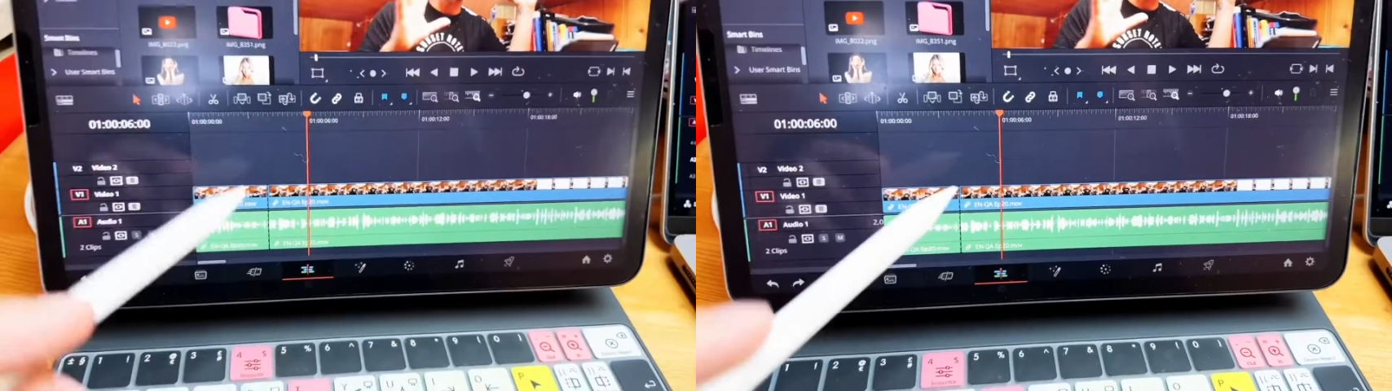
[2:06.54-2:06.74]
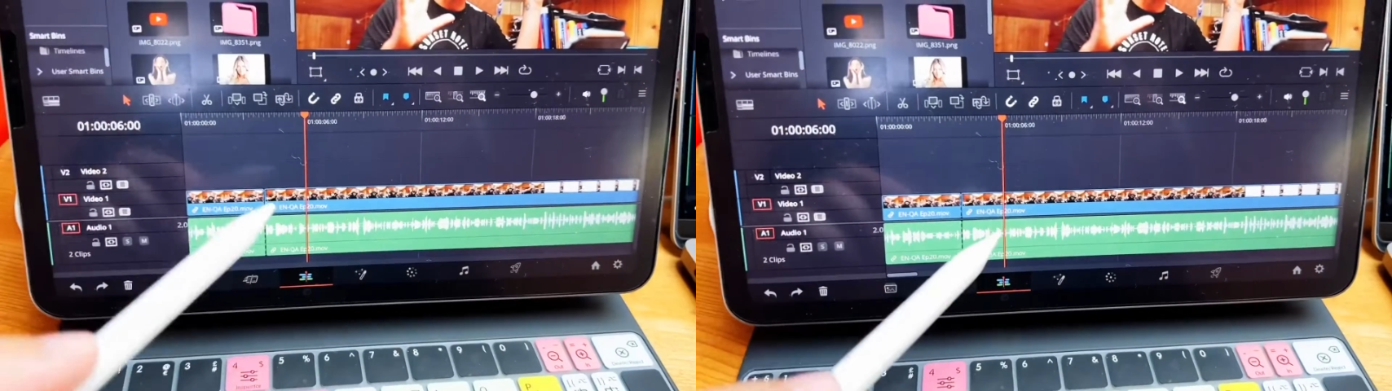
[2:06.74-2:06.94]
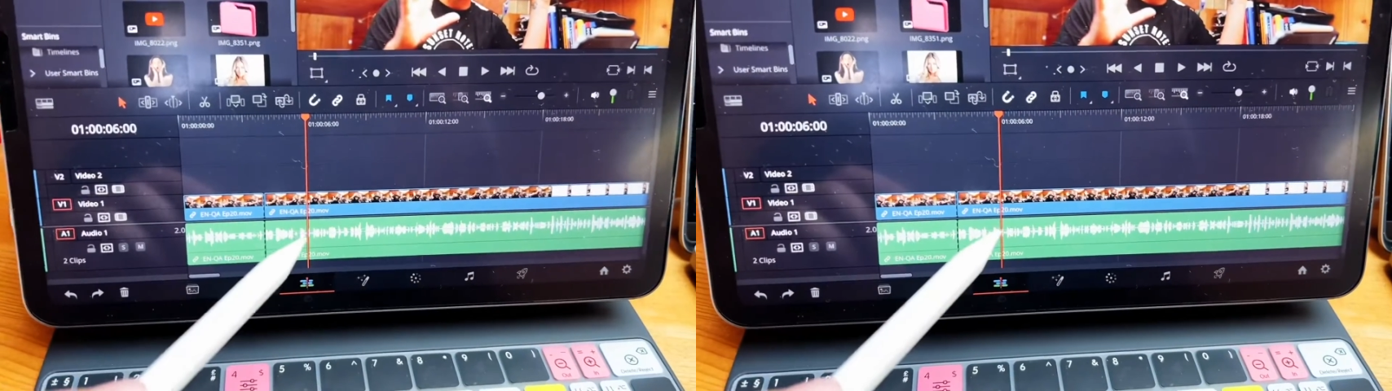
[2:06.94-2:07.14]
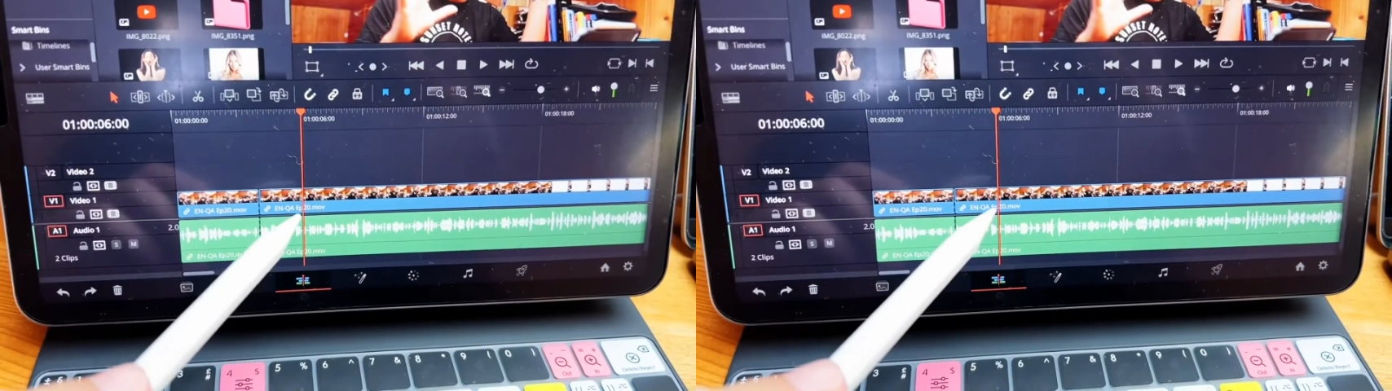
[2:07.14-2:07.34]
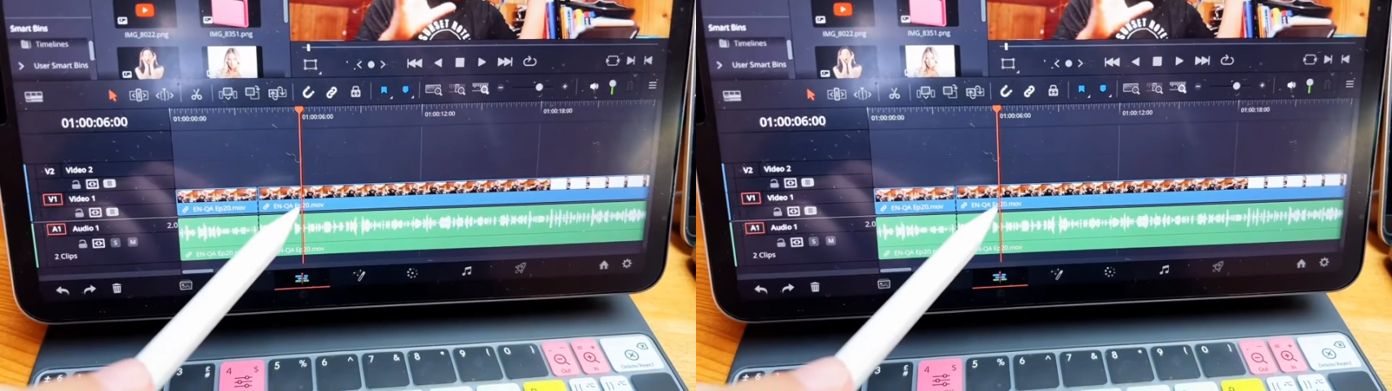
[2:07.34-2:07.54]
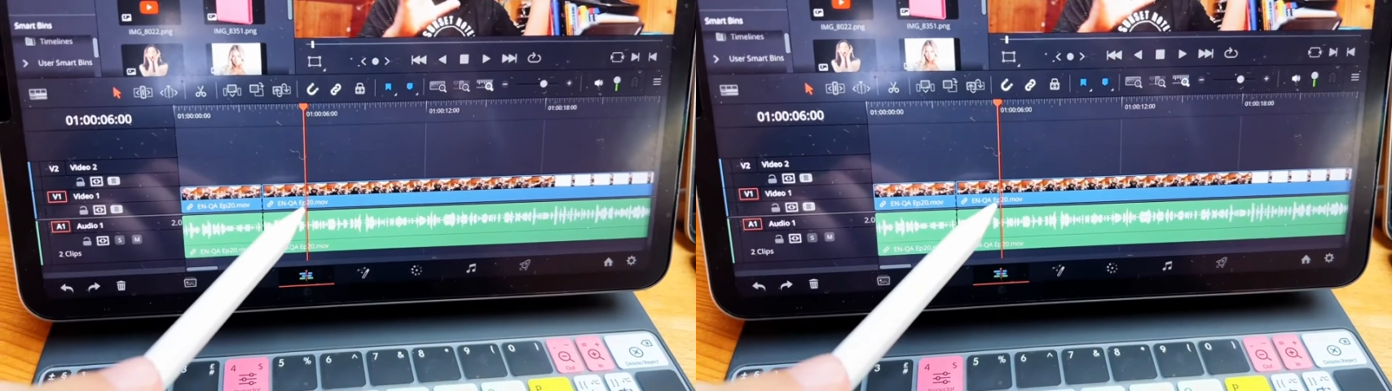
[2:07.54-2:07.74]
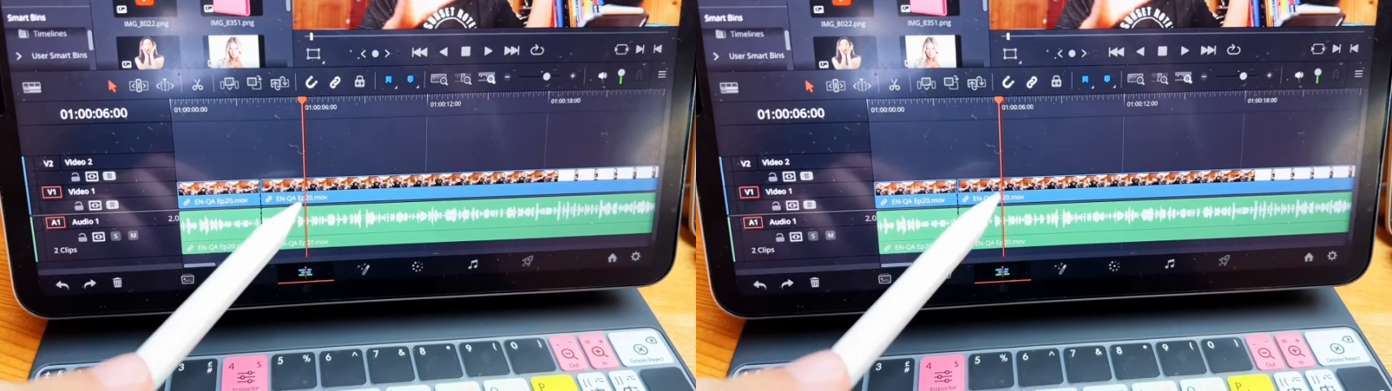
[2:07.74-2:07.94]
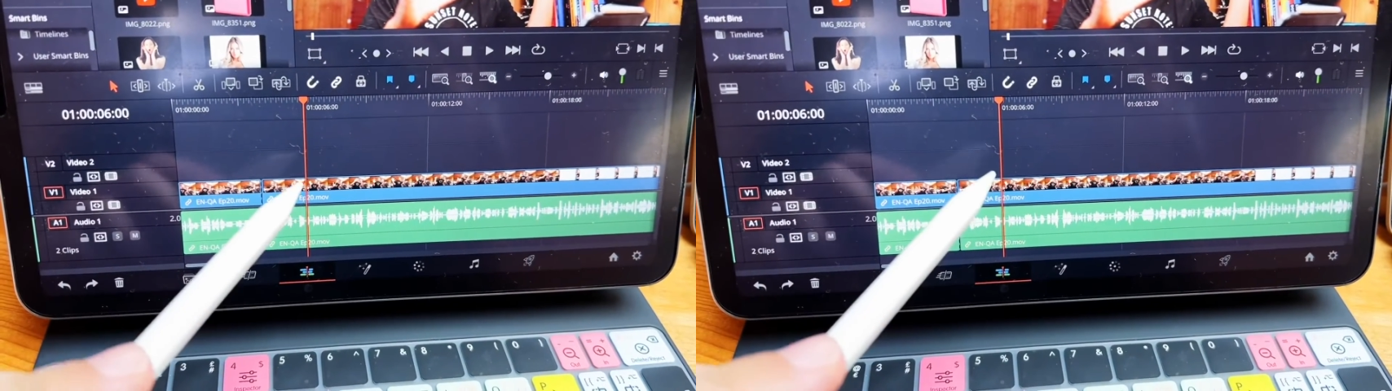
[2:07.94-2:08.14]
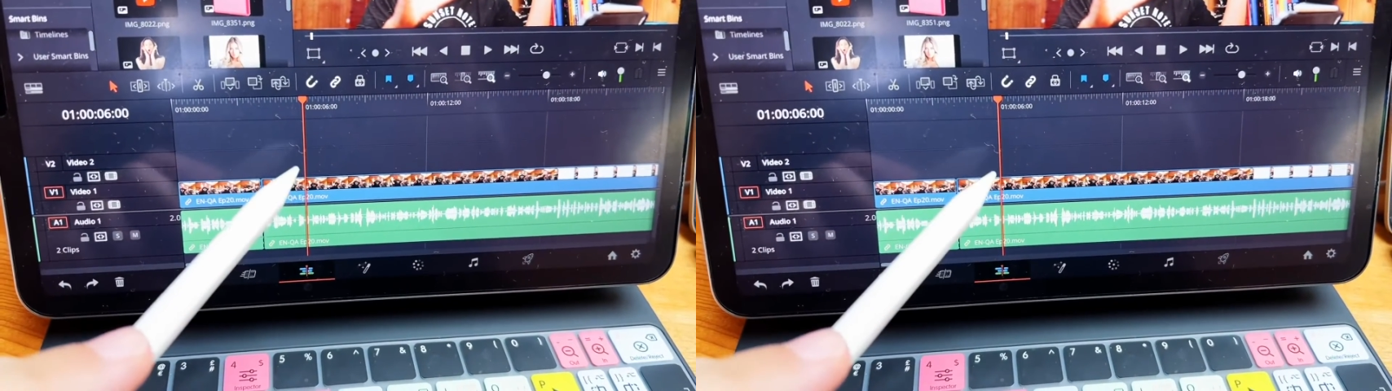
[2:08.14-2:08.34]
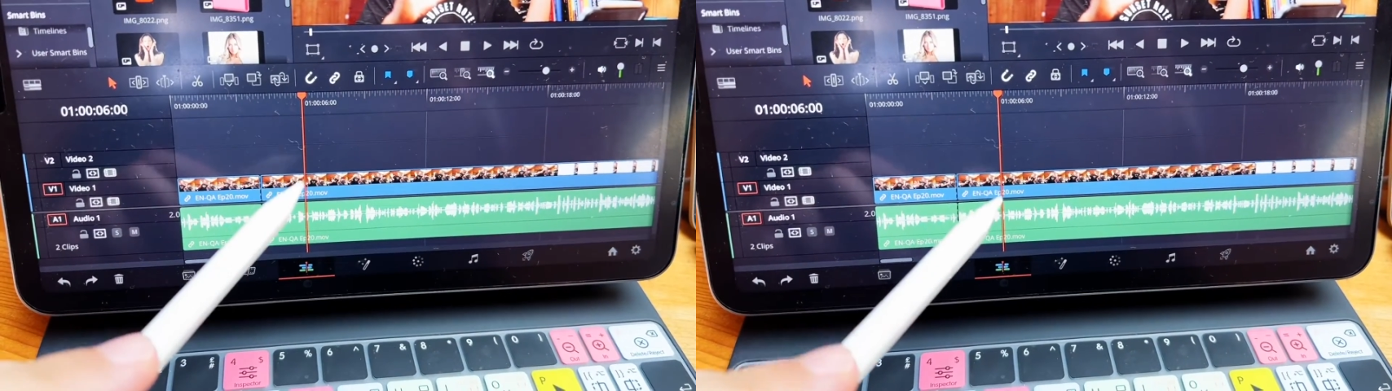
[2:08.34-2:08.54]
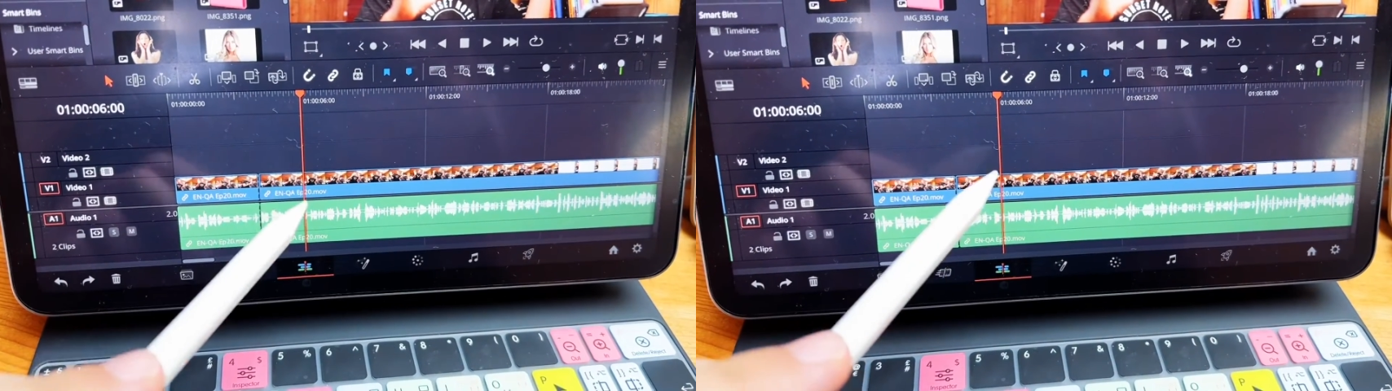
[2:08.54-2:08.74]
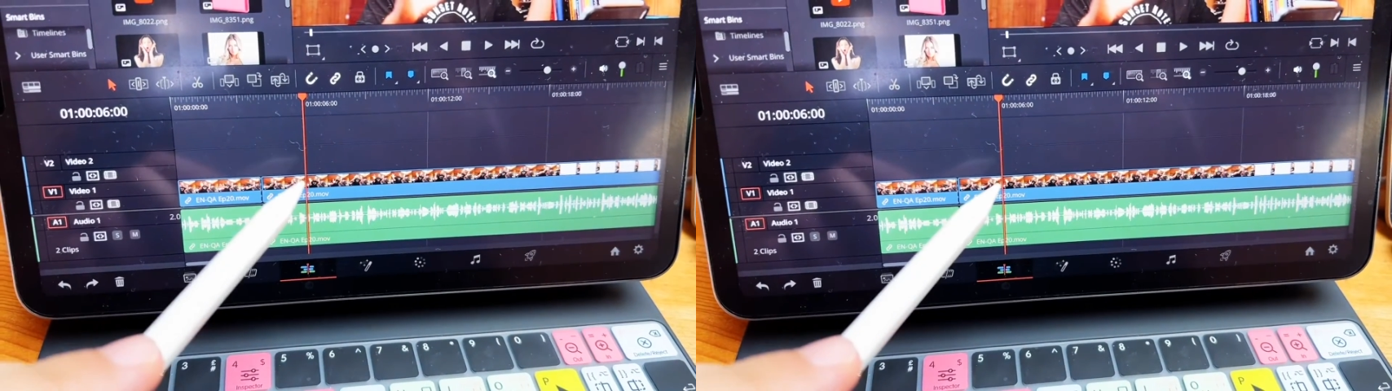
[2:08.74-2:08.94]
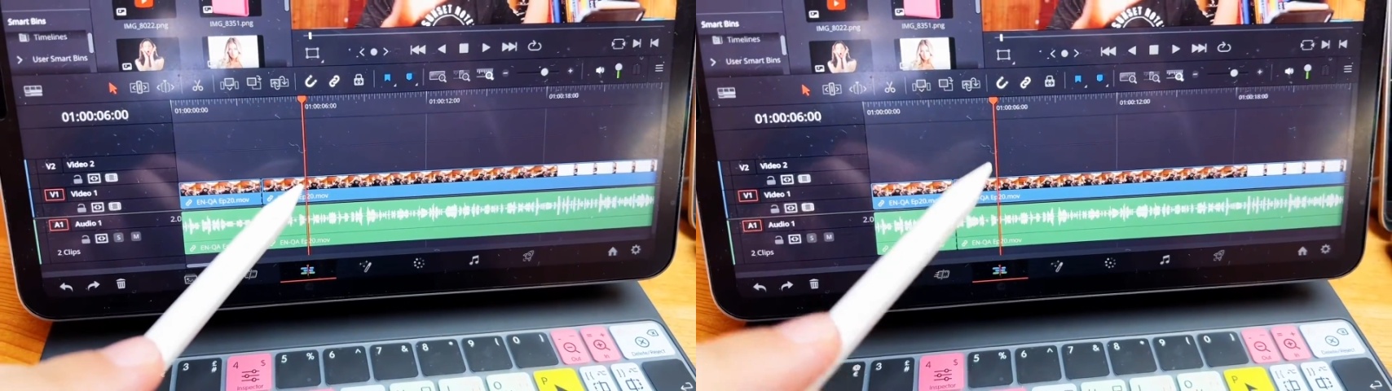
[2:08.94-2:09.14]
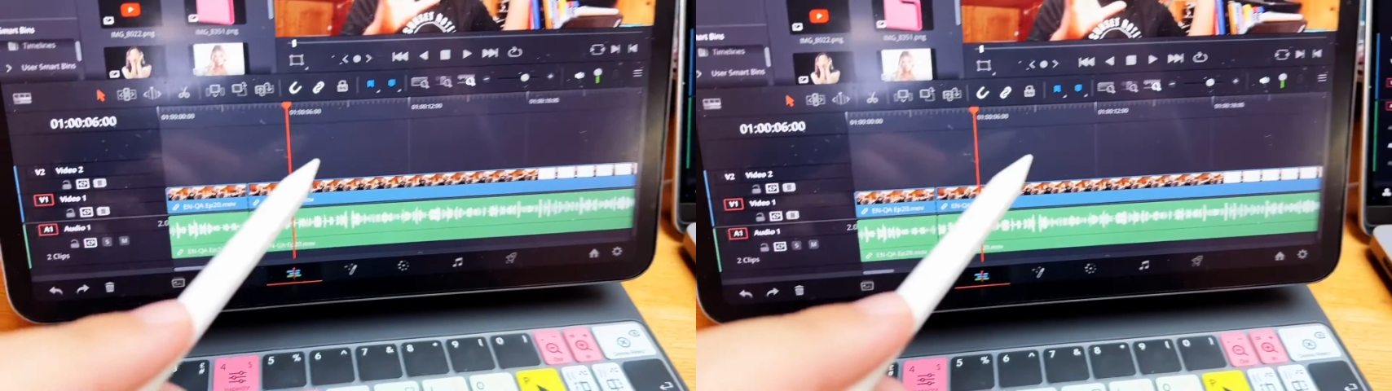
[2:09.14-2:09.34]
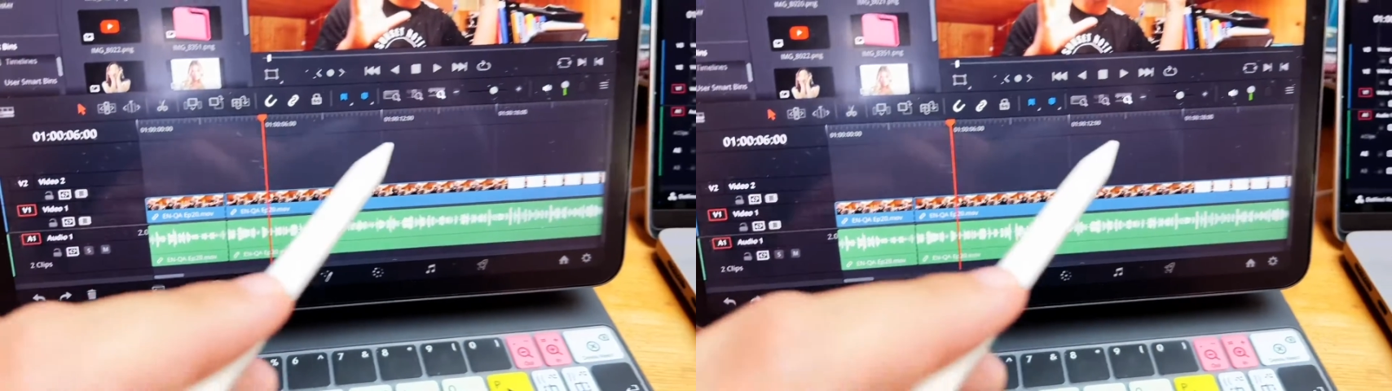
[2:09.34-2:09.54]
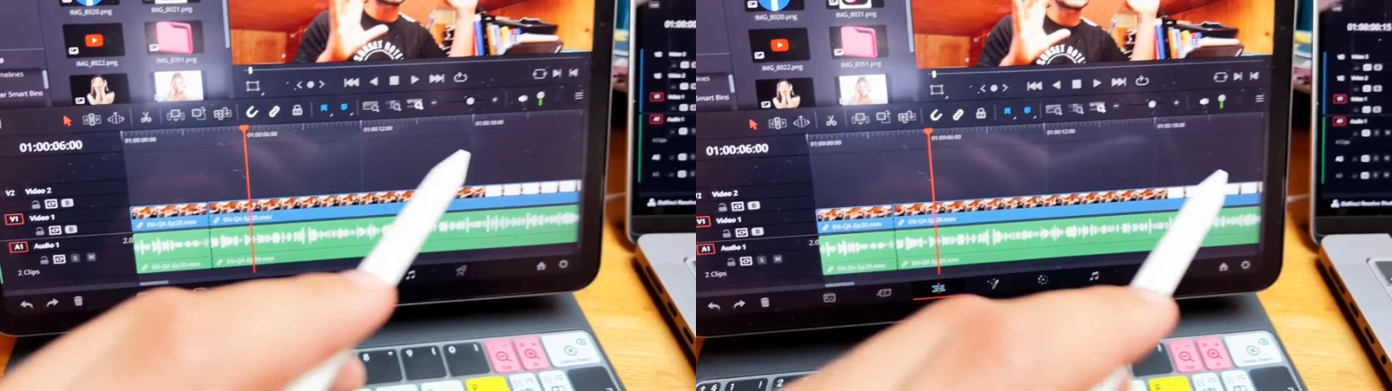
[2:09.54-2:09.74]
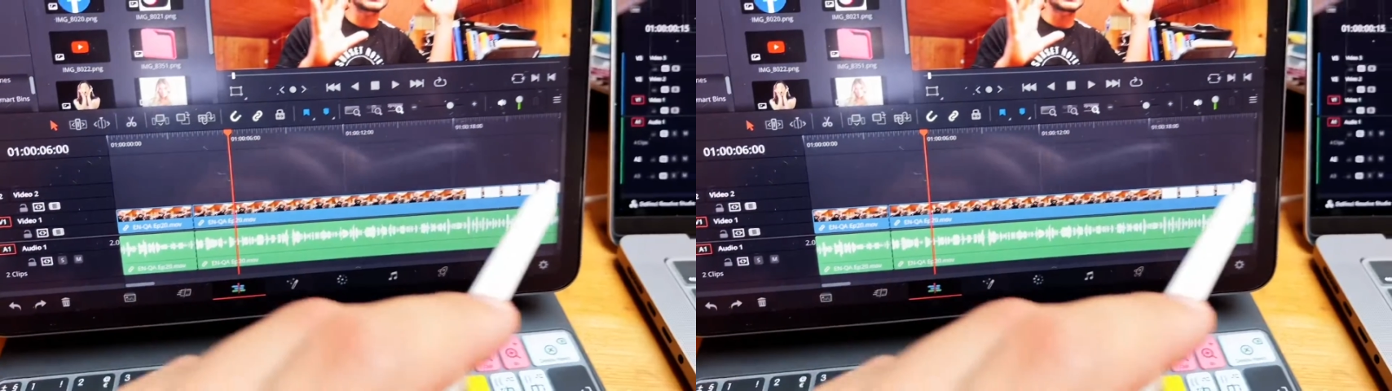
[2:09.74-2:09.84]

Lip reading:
Nobody's mouth can be seen.